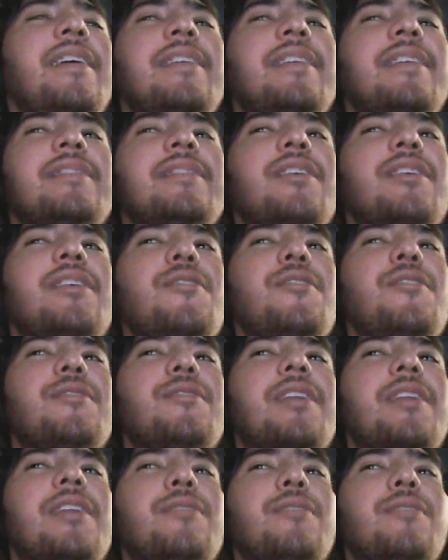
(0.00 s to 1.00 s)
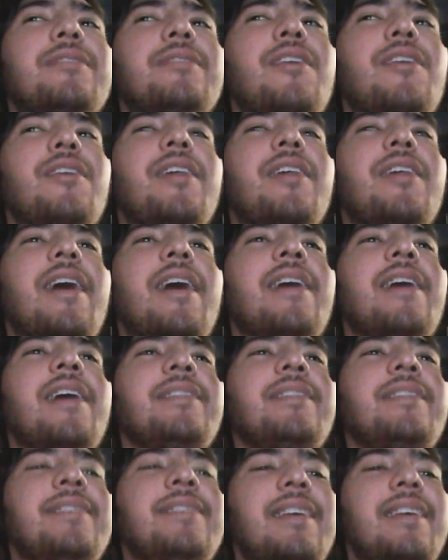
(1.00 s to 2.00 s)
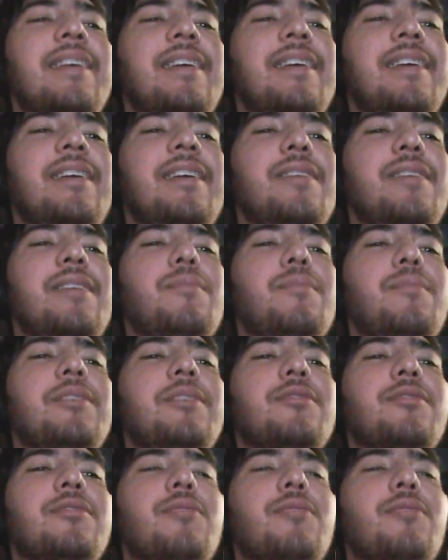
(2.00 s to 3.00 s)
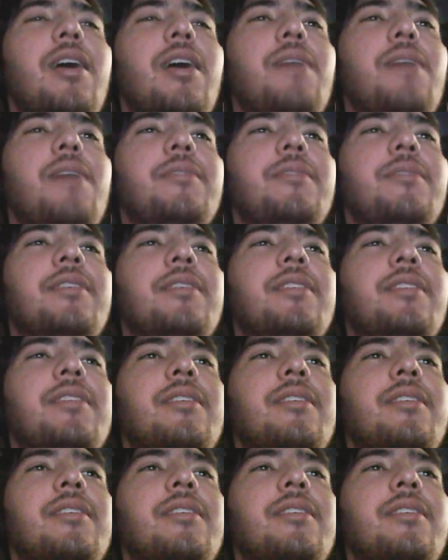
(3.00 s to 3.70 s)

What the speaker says: So that was all, guys. Please subscribe, etc.